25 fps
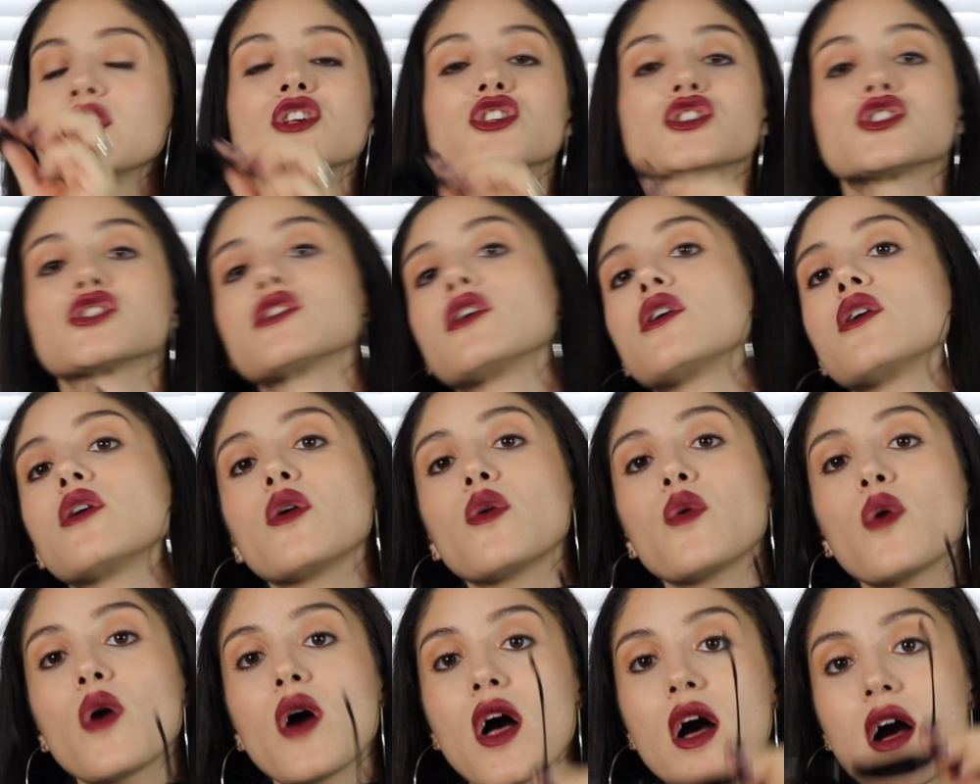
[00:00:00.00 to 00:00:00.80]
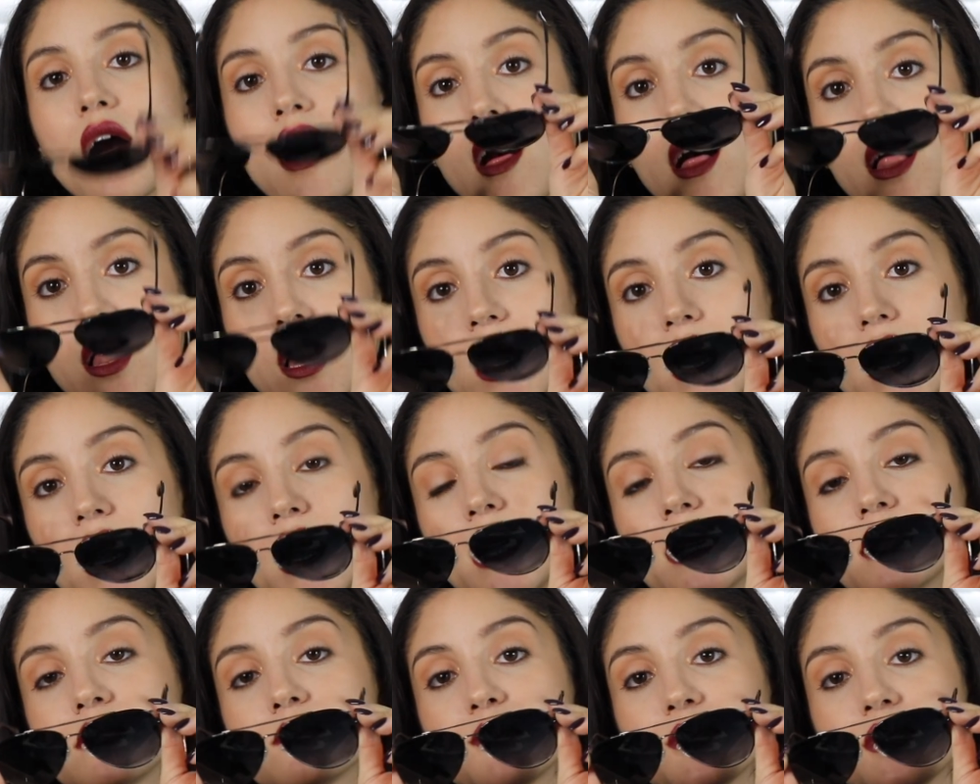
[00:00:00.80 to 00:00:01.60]
So
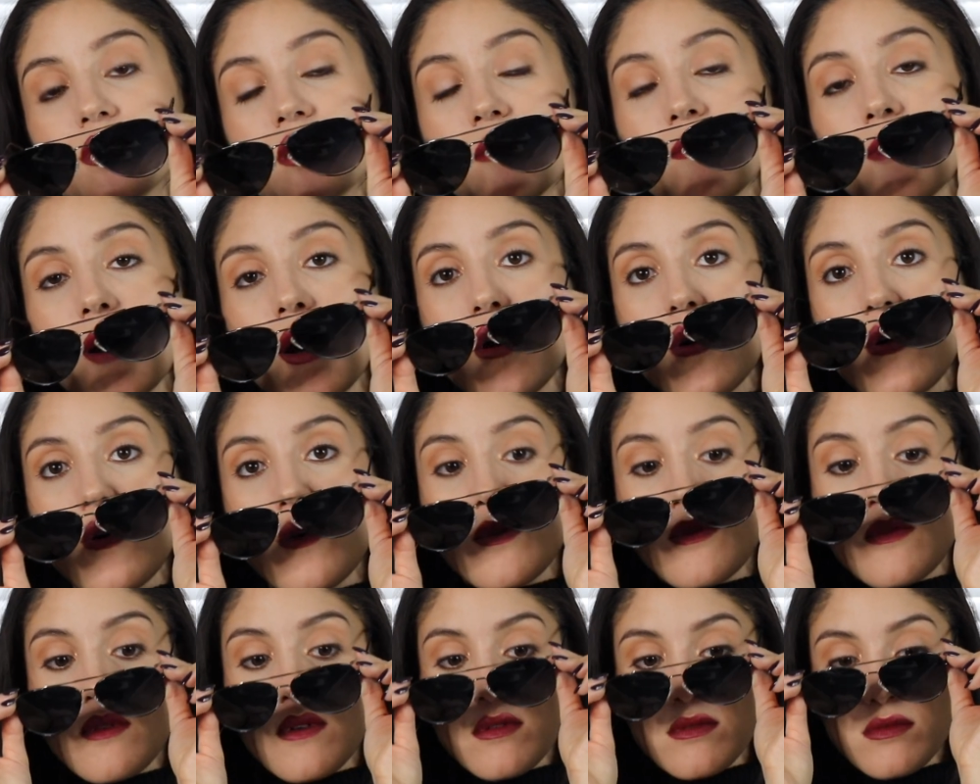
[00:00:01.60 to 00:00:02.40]
let's put them on.